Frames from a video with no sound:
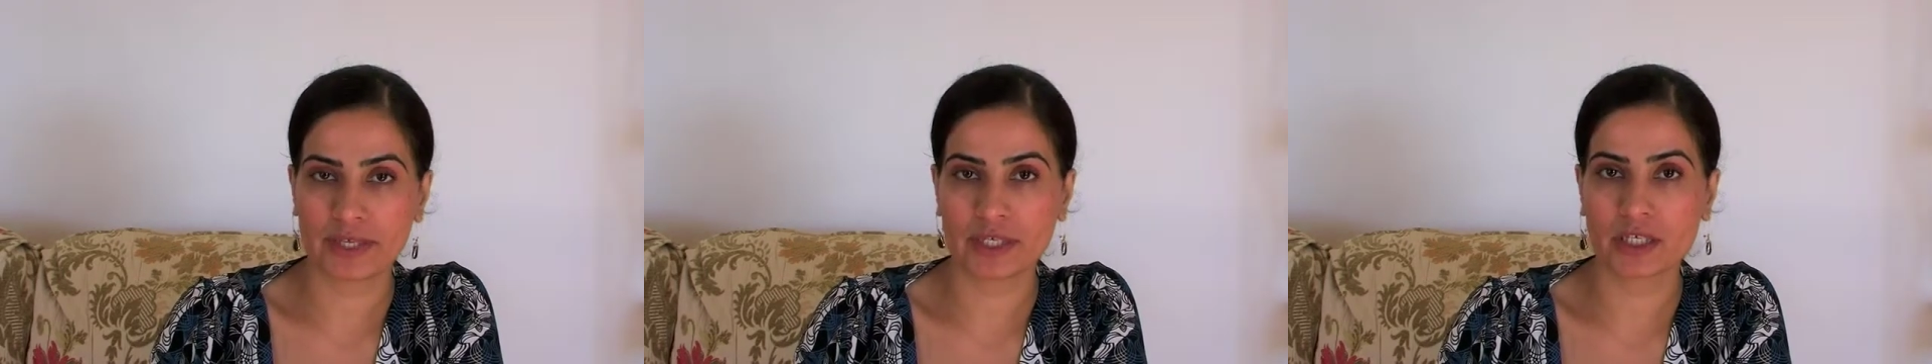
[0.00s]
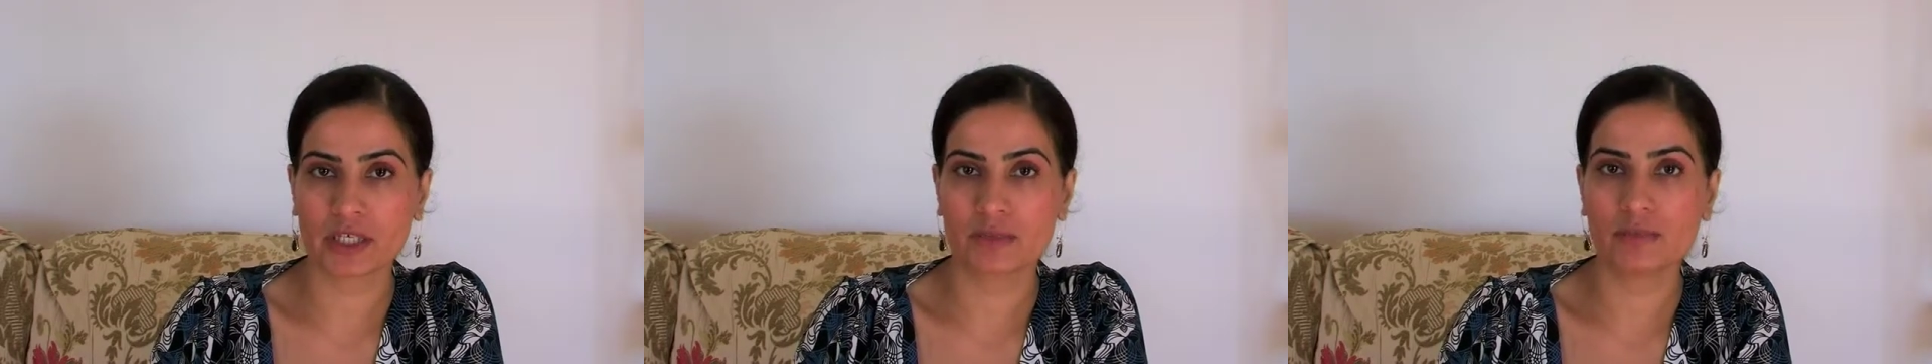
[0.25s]

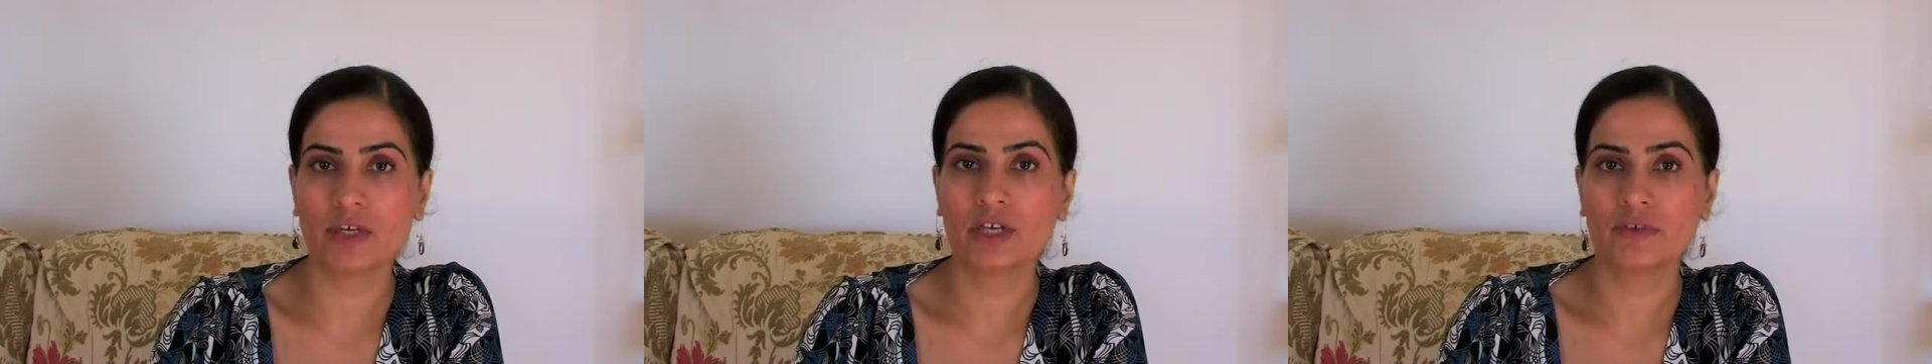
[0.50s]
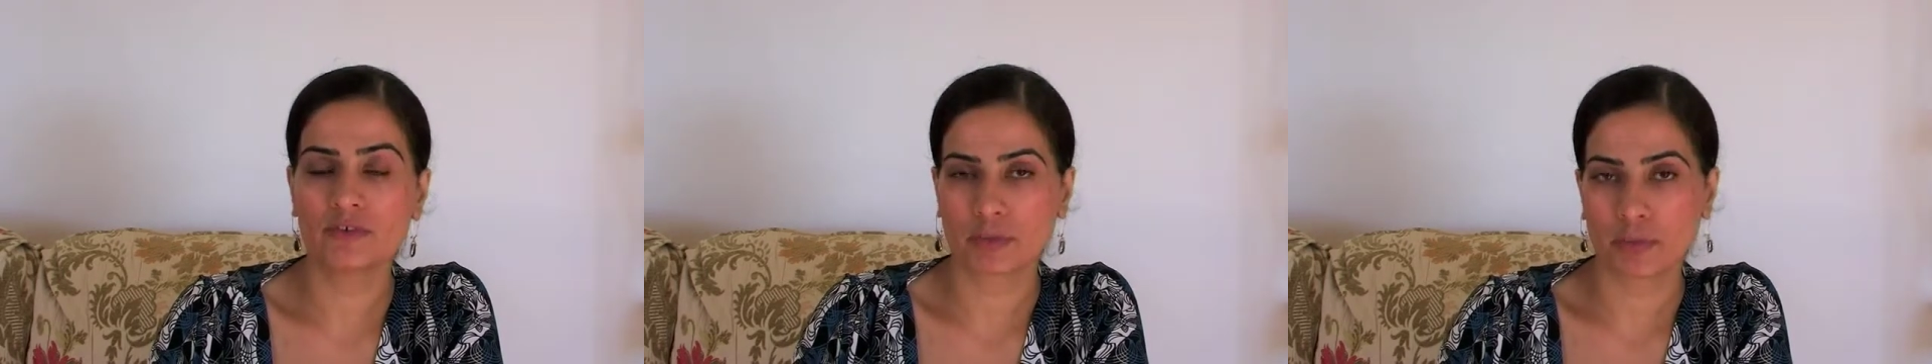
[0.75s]
income
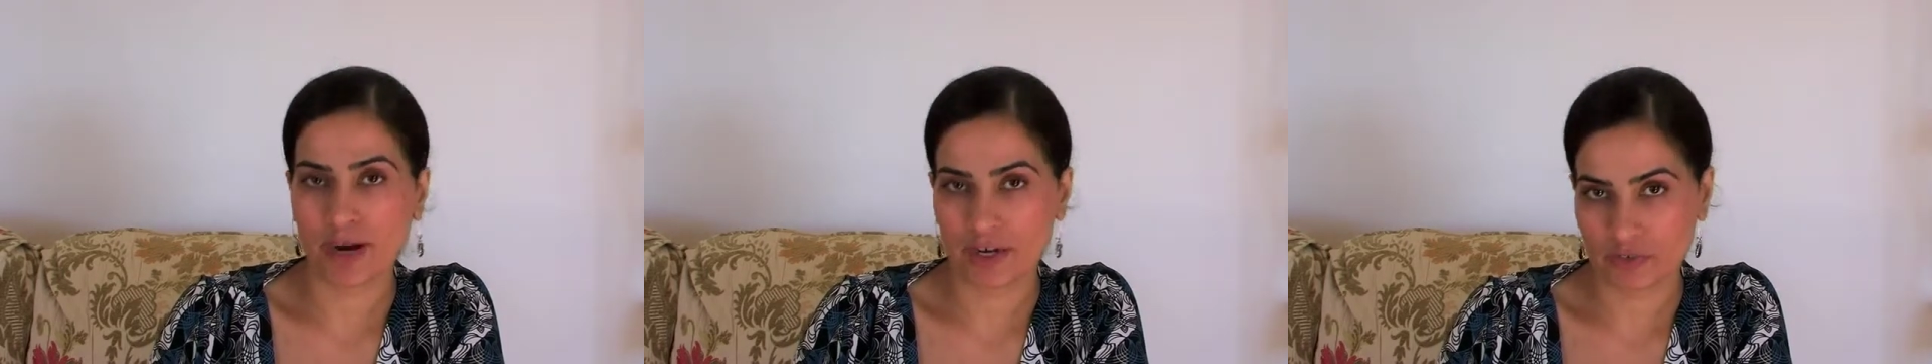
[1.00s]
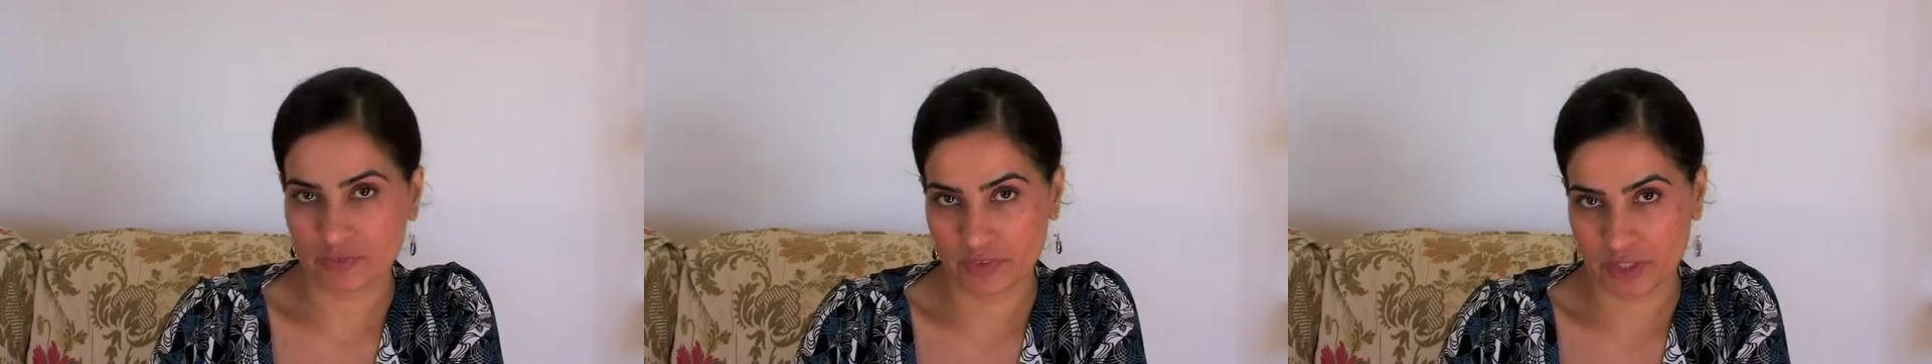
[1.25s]
for part
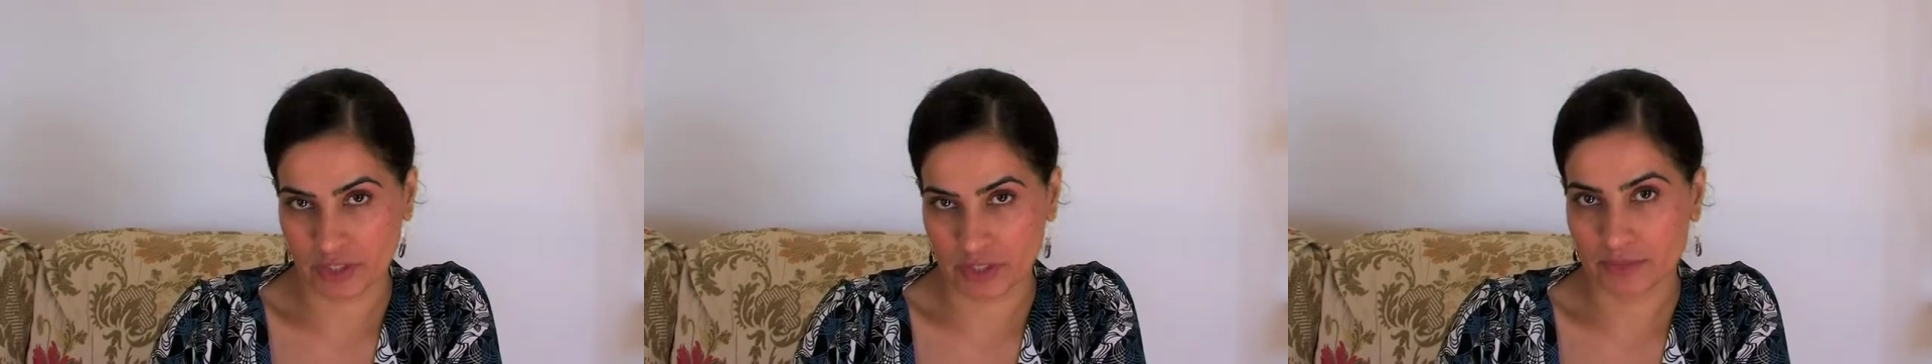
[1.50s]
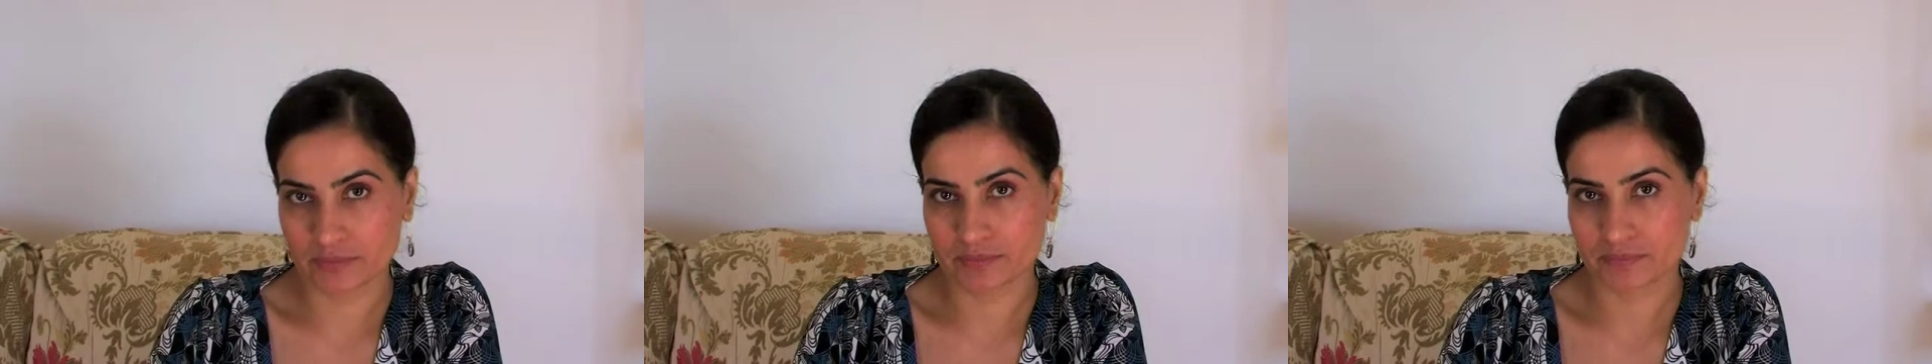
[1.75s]
of the
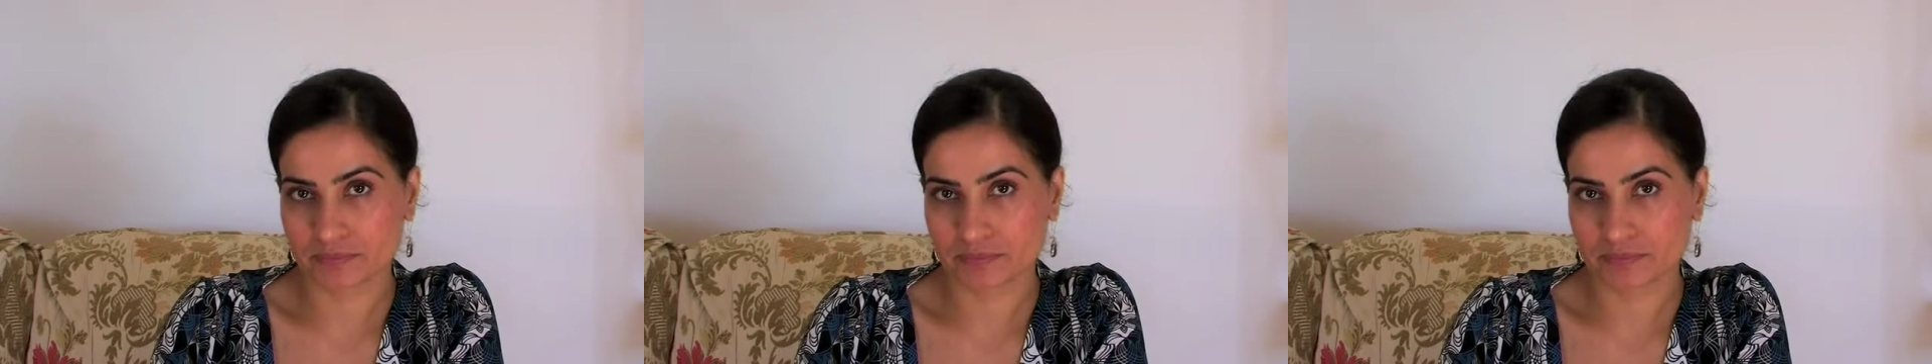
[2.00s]
year.